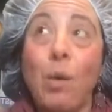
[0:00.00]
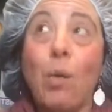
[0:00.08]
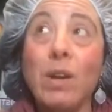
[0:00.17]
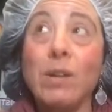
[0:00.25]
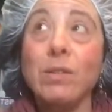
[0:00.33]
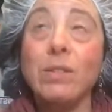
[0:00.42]

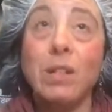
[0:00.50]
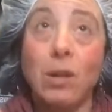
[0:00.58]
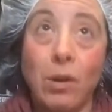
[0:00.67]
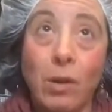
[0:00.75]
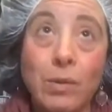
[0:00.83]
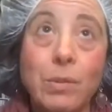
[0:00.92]
oils that
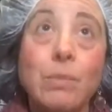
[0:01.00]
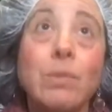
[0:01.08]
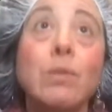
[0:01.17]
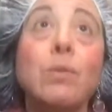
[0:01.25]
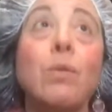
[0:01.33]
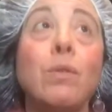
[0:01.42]
are also
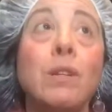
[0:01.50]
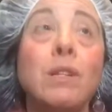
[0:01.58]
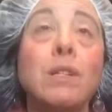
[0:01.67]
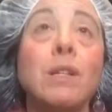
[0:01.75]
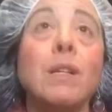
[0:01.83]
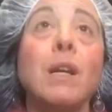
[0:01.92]

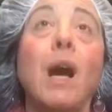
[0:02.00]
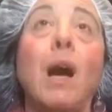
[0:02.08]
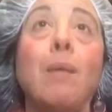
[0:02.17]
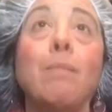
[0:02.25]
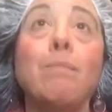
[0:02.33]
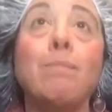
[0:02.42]
notoriously
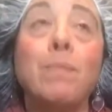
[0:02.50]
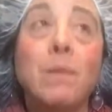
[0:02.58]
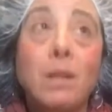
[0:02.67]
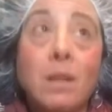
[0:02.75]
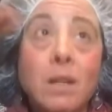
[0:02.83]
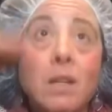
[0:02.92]

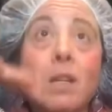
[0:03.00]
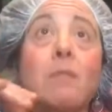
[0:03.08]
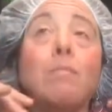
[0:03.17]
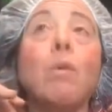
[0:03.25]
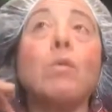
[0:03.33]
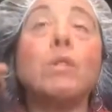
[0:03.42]

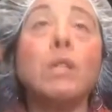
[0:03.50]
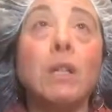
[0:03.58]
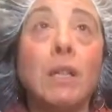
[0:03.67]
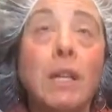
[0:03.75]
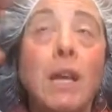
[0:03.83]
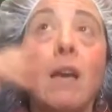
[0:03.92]

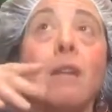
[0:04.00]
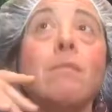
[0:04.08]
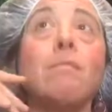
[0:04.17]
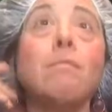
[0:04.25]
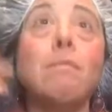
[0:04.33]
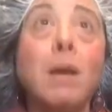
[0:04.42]
emotionally
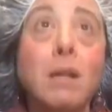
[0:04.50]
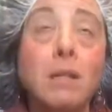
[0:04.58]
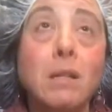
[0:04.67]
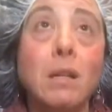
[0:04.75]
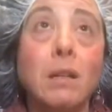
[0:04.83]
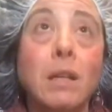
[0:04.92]
and
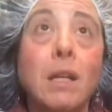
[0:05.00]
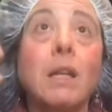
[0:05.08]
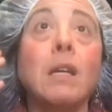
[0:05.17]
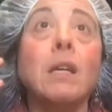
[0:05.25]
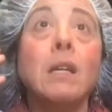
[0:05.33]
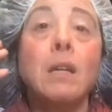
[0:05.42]

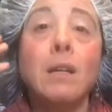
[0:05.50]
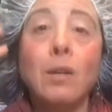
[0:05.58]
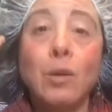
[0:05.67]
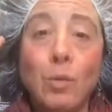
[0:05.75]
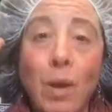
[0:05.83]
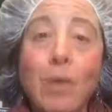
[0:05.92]
mentally
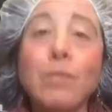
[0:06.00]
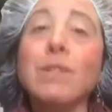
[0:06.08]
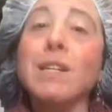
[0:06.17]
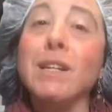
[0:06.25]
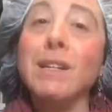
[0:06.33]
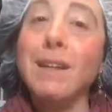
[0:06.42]

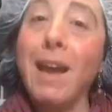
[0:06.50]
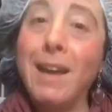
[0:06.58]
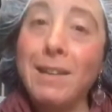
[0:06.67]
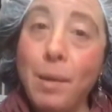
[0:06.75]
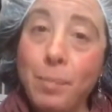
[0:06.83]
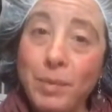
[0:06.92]
grounding
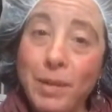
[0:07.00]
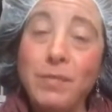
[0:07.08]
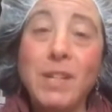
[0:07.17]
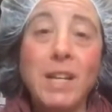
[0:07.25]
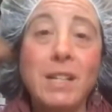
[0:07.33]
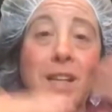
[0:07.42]
and
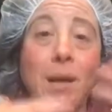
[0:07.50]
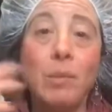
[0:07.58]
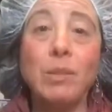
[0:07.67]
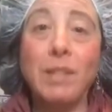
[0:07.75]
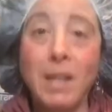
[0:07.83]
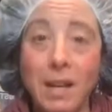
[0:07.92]
uplifting
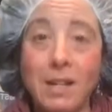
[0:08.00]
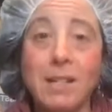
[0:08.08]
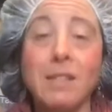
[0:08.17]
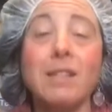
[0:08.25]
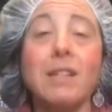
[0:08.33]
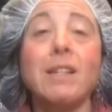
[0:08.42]

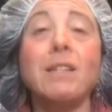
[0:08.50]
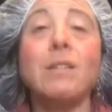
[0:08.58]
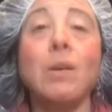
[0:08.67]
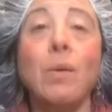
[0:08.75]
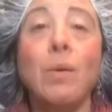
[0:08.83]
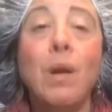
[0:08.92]
simultaneously.
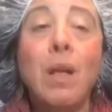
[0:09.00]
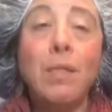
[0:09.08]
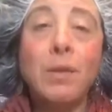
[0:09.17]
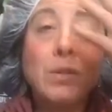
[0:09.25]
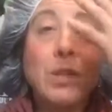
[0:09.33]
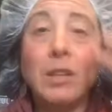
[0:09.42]
So
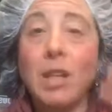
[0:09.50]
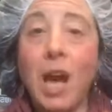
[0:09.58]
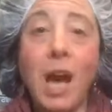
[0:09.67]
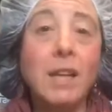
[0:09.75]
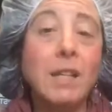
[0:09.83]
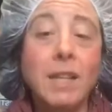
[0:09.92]
there's a
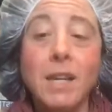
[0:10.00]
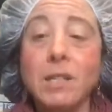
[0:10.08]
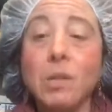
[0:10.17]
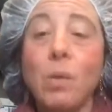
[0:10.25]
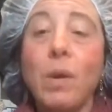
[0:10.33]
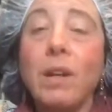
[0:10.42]
lot of
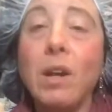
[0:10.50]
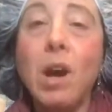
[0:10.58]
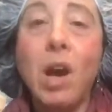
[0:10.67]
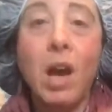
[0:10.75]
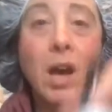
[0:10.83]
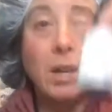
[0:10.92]
things going
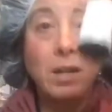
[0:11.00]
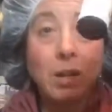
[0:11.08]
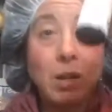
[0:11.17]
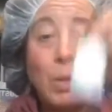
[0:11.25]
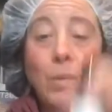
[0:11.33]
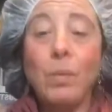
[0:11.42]
on
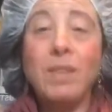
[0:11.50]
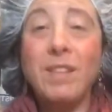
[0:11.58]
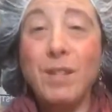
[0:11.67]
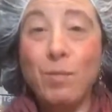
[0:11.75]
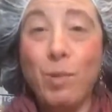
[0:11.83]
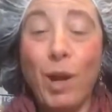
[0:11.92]
with
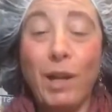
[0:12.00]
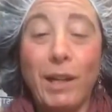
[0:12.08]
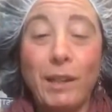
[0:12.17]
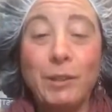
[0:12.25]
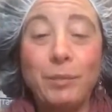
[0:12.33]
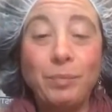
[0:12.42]
this
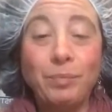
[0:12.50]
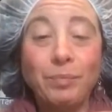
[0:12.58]
product.